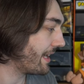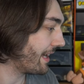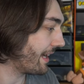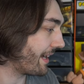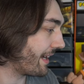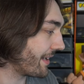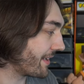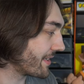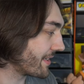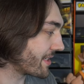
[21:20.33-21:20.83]

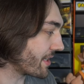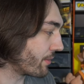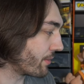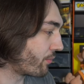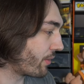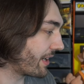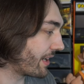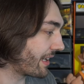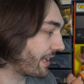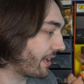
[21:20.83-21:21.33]
and I
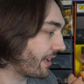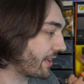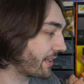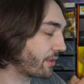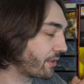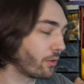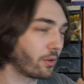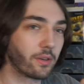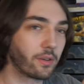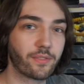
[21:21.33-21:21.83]
really
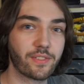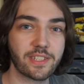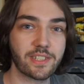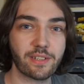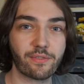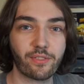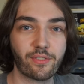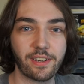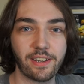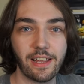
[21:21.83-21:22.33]
like all of the
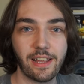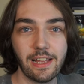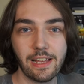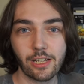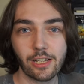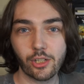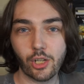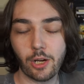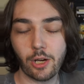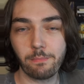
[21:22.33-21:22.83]
different
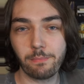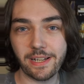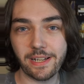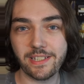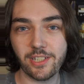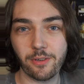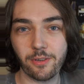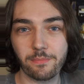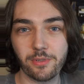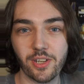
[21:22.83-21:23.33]

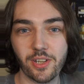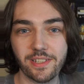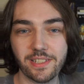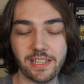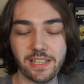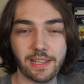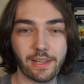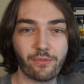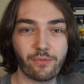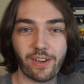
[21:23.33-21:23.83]
combat options
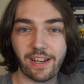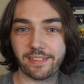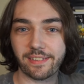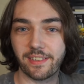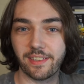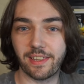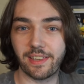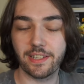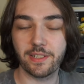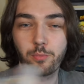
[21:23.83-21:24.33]
and the fact
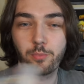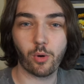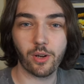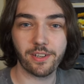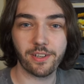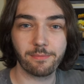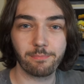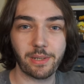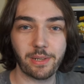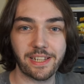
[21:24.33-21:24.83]
that there's
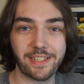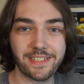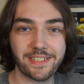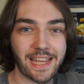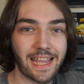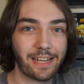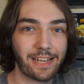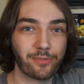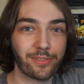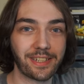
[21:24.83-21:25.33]
one big
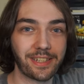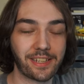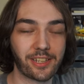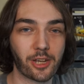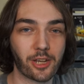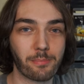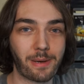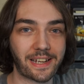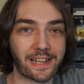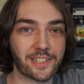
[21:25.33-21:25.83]
town that you
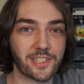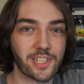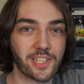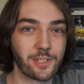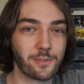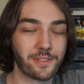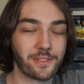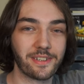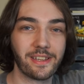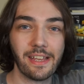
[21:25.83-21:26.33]
go back
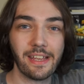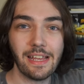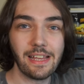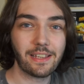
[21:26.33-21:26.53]
to and